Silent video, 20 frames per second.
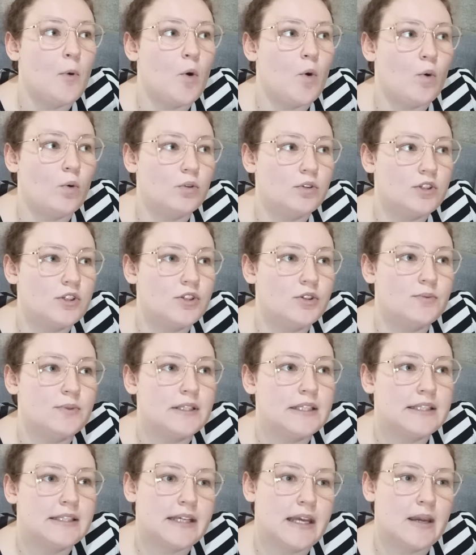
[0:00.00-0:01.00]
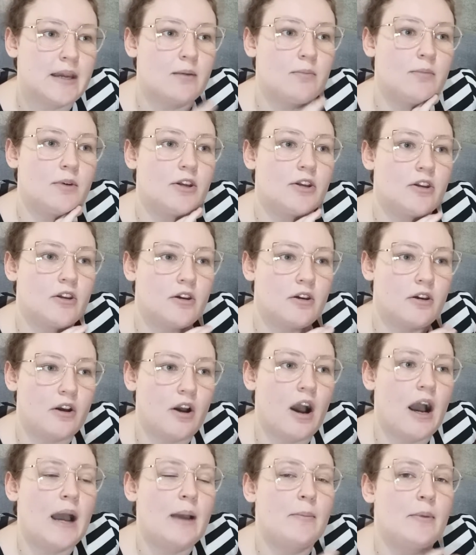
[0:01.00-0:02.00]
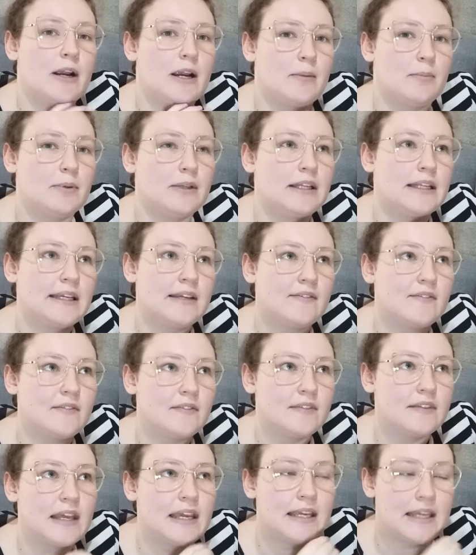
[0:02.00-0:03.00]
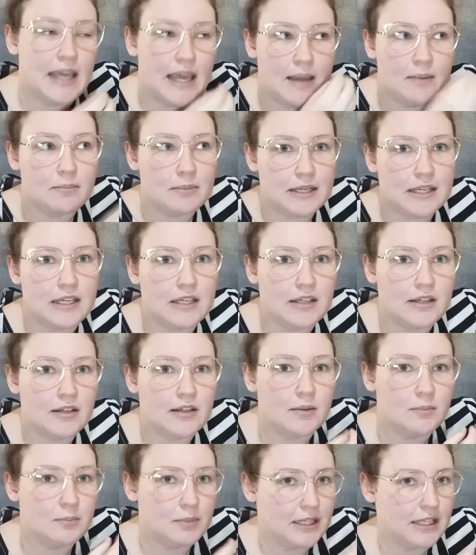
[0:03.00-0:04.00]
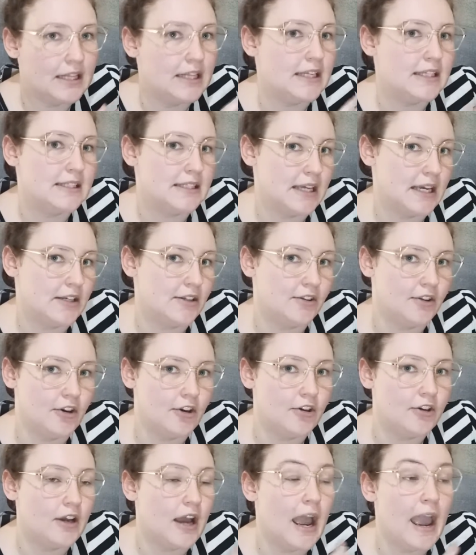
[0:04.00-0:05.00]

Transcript: all to do with the same guy, but I believe they can be completely standalone.